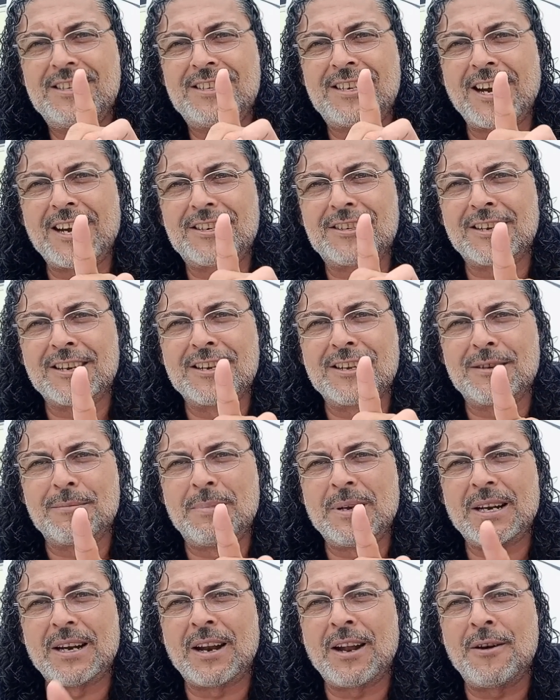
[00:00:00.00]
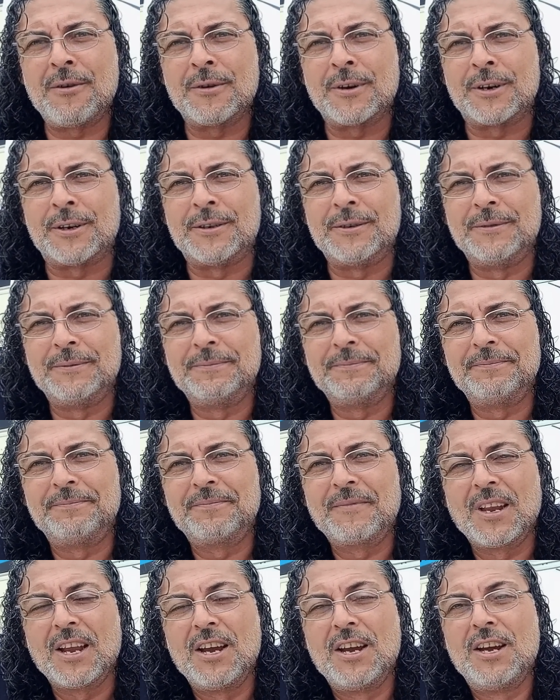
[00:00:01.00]
takes a little bit longer.
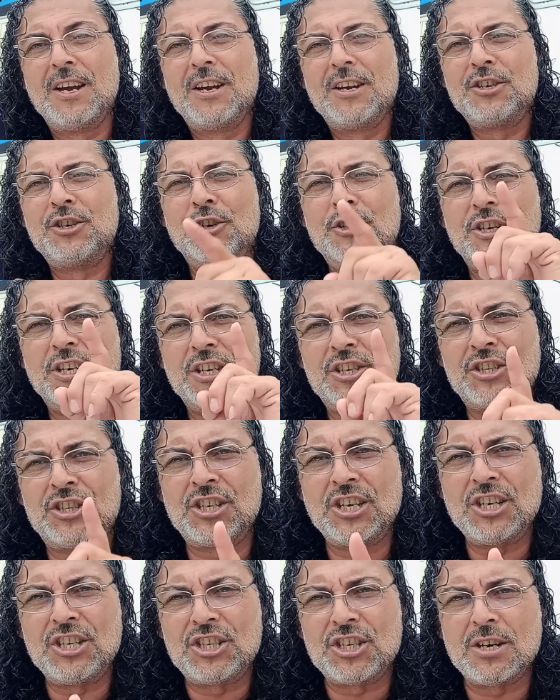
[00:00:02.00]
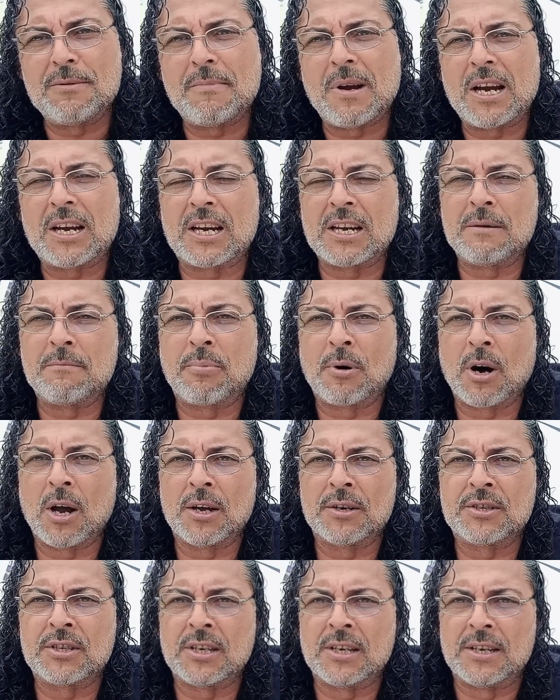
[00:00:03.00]
Your decision making
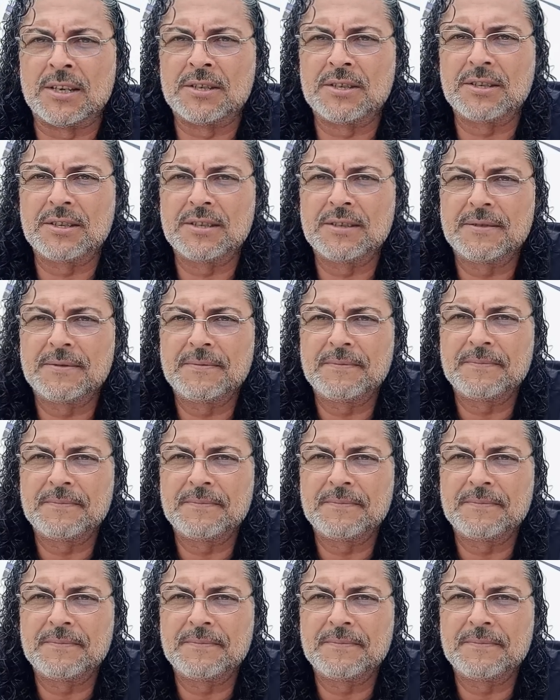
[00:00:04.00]
process